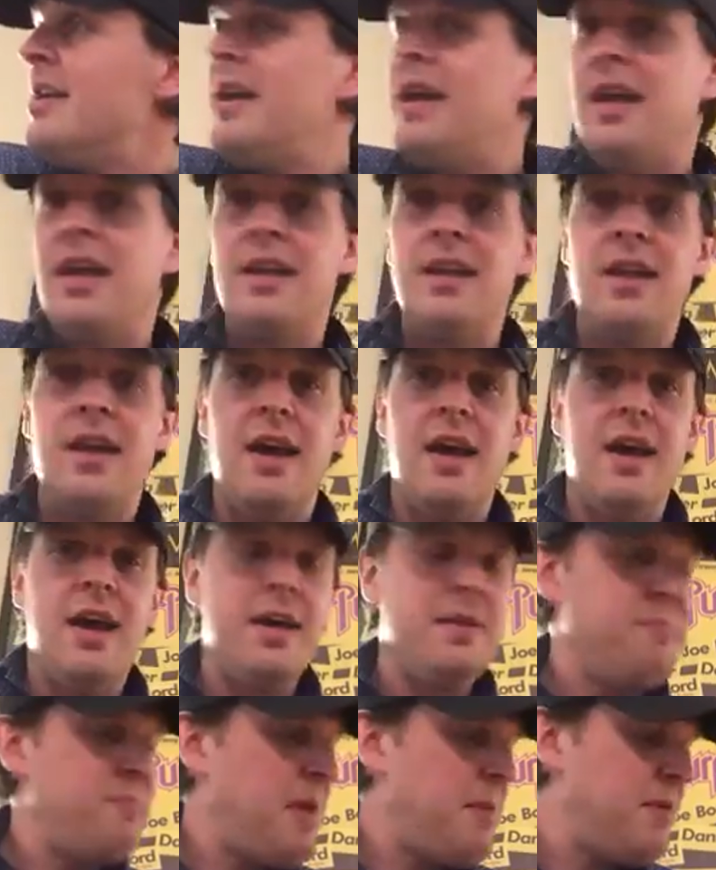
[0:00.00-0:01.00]

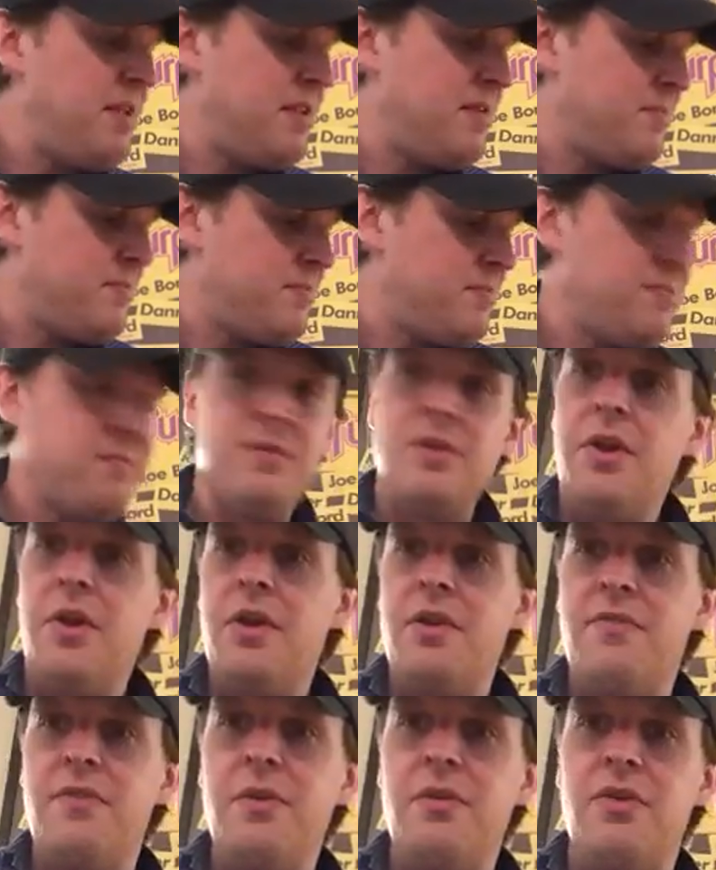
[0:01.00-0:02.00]
maybe
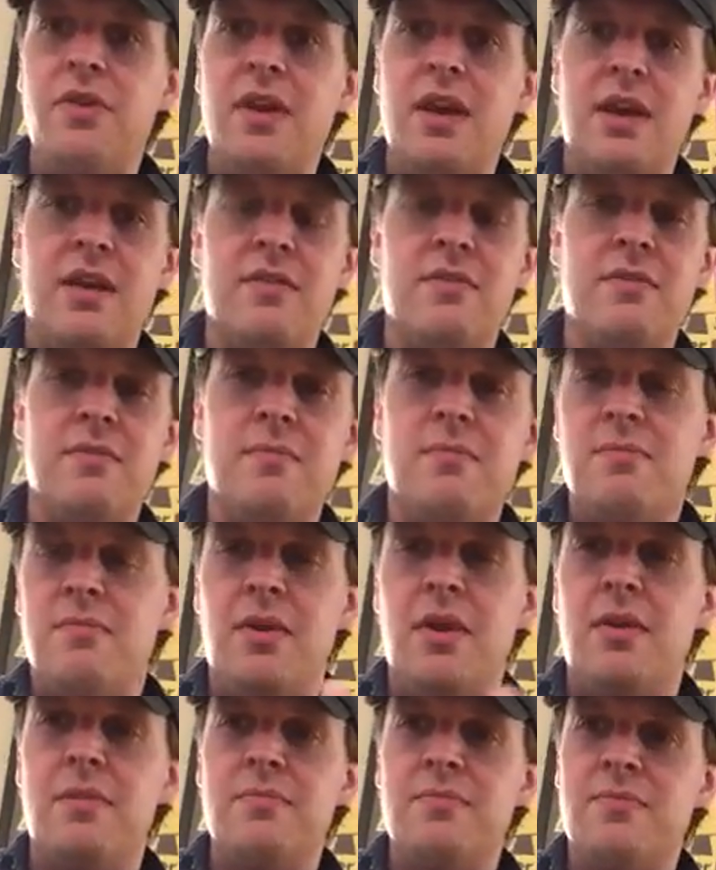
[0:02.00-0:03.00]
learn a few things,
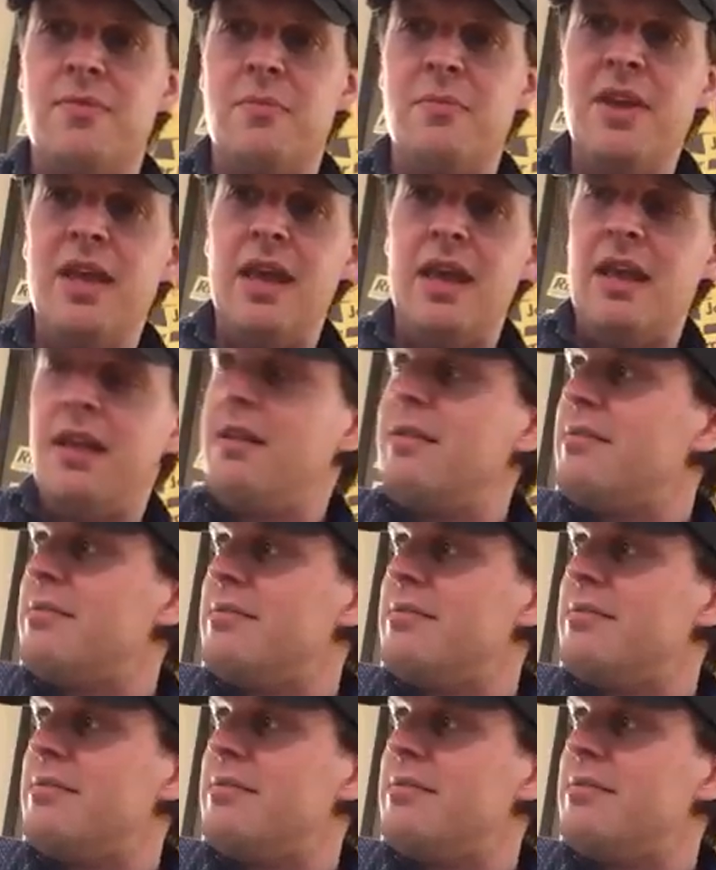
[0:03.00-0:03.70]
you know, for me.